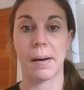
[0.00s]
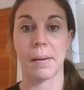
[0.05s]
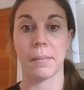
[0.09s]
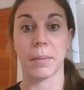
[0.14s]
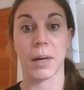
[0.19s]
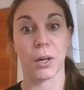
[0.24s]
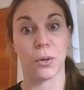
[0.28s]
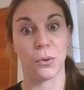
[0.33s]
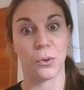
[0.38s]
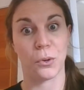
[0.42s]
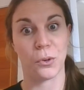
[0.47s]

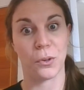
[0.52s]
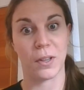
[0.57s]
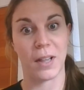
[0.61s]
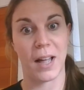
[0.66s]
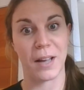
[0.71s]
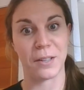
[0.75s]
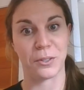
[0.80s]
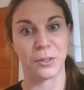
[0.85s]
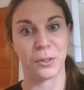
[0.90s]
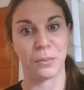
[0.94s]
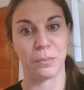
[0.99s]
my Google
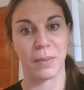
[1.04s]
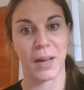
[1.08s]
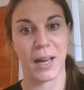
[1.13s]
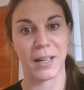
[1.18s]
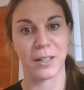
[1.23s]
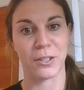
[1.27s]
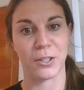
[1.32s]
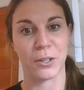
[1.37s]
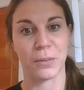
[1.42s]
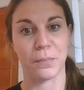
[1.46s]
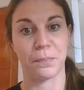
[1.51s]
Classroom
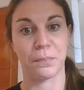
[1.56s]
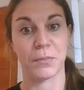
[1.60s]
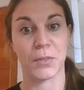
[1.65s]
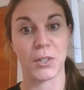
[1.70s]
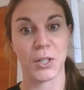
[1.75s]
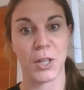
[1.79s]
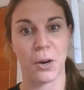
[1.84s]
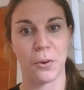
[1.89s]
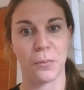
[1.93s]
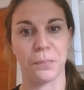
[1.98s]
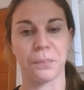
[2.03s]
page.
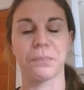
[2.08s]
So,